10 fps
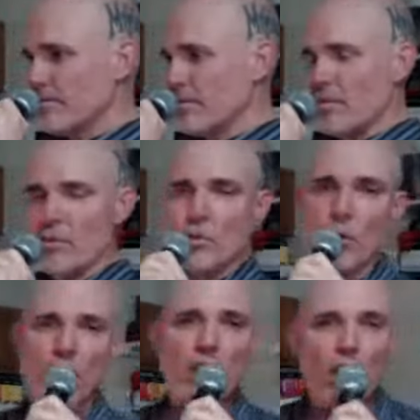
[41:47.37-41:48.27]
if you
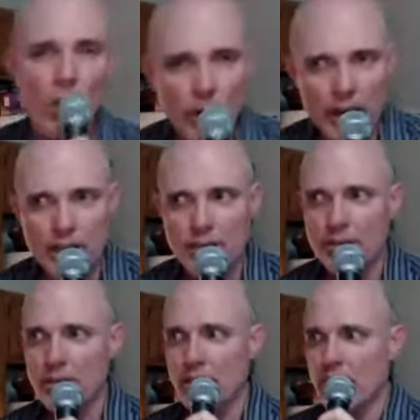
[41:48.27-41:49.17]
are going
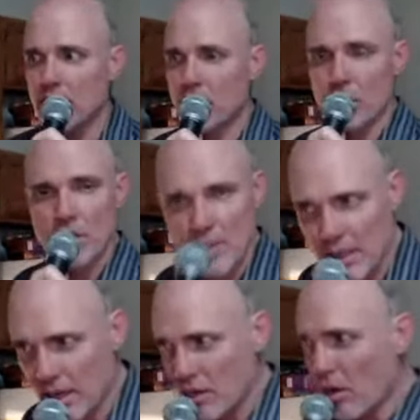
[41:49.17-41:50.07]
to your
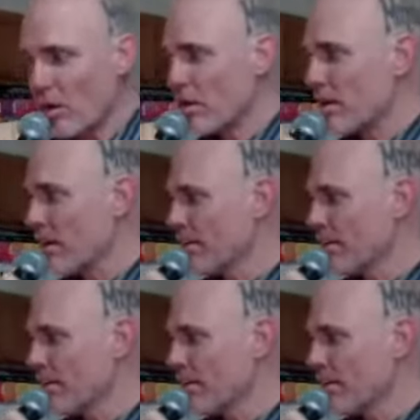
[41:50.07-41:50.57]
synagogue,